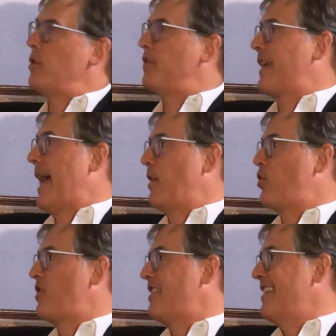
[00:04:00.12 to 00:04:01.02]
out of
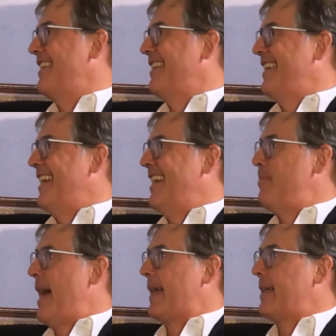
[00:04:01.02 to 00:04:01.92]
cash and
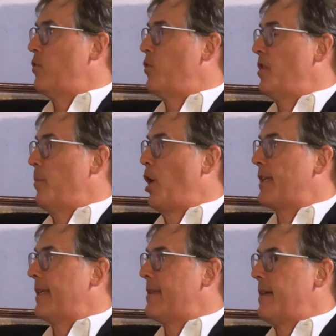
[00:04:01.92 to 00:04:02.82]
back into the
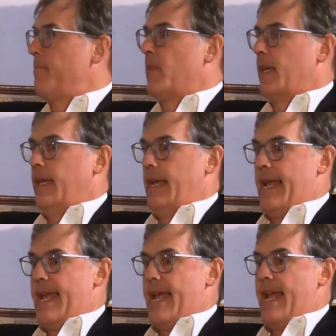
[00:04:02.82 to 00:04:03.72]
market?
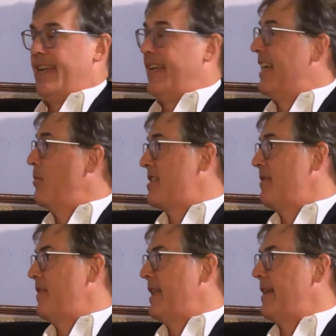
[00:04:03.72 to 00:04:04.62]
And it was
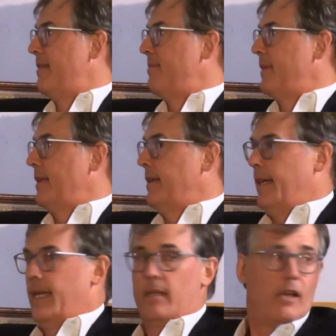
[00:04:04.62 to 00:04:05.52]
Nvidia.
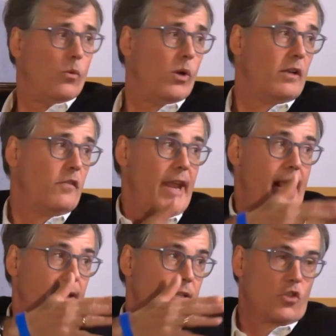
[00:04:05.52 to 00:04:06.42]
And one of our
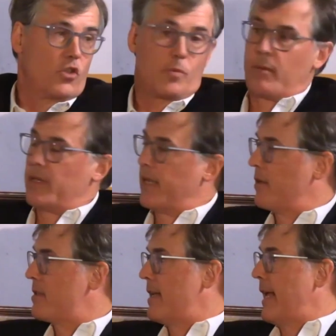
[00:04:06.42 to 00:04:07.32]
analysts who's probably
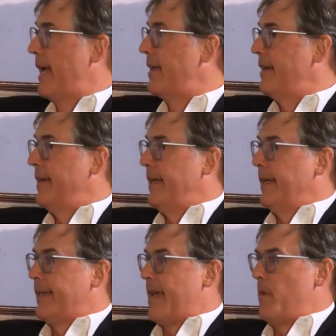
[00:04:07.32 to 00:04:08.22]
here today
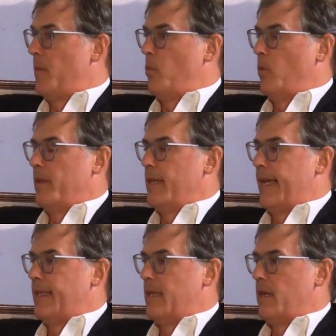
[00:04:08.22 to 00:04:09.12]
came up with
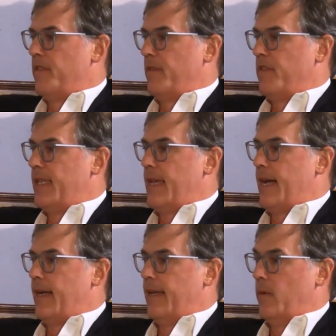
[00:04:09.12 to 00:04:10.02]
the idea of
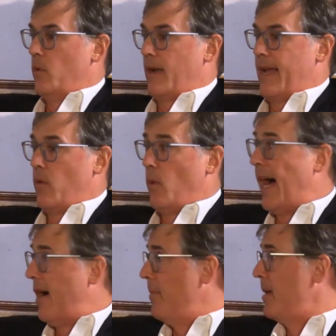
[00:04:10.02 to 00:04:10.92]
Nvidia, and we're like,
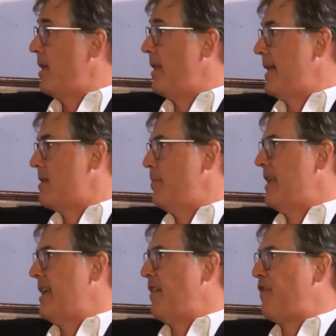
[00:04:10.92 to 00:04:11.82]
wow, maybe that's a
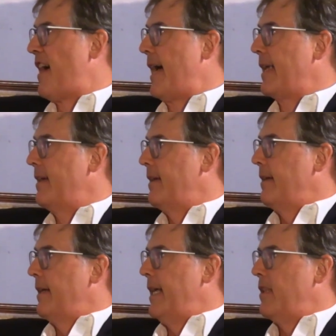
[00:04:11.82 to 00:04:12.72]
BFI.
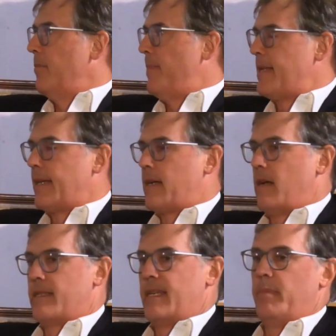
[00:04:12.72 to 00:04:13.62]
And the basic
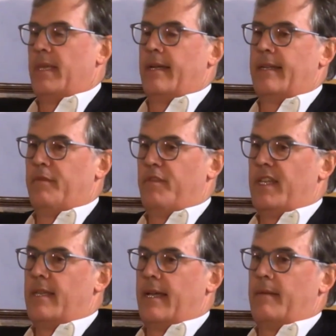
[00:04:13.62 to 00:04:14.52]
concept behind
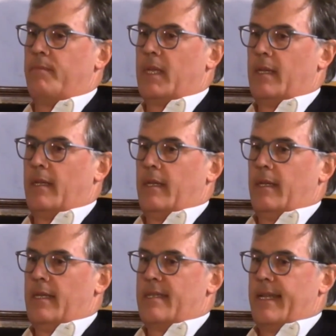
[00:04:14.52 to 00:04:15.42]
Nvidia
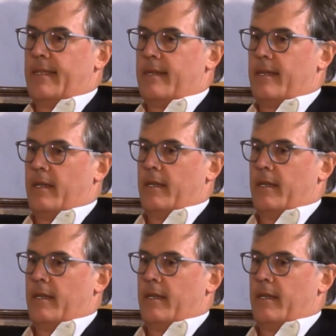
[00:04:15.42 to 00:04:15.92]
is that